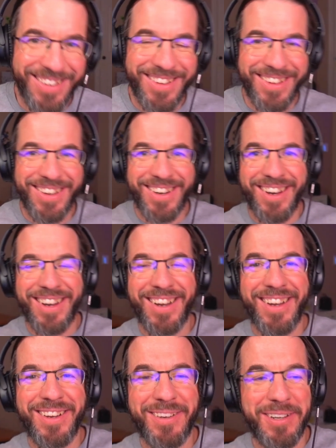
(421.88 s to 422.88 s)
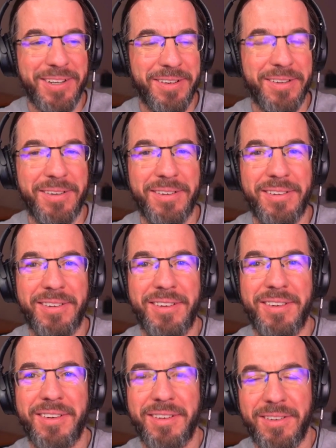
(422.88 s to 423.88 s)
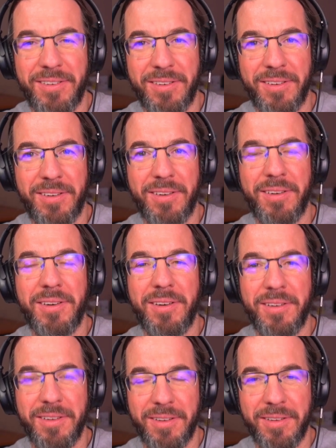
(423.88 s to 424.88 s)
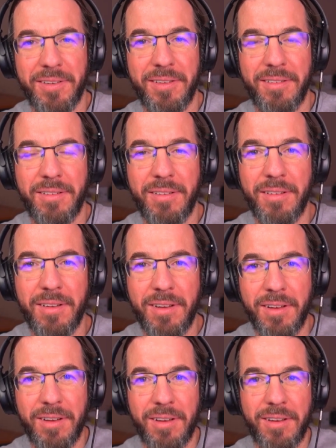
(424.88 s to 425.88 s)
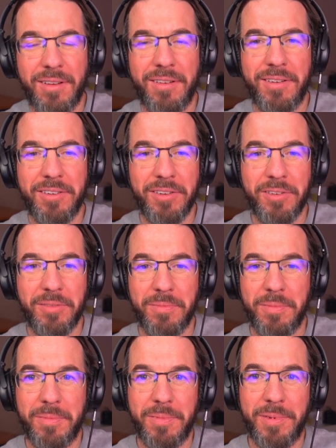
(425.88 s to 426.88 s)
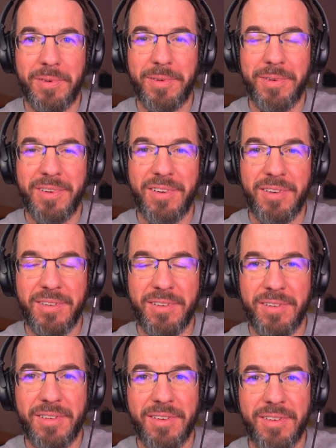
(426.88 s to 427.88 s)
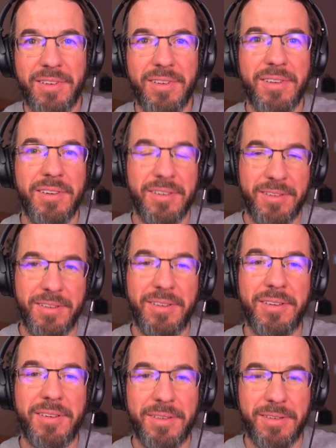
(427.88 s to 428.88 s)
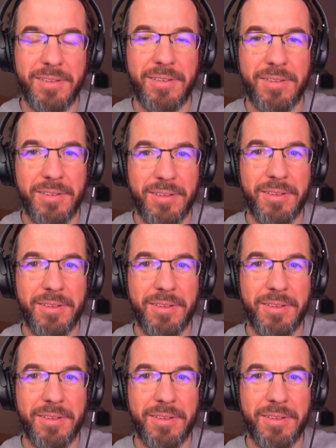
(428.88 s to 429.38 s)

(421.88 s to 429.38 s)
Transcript: [no speech]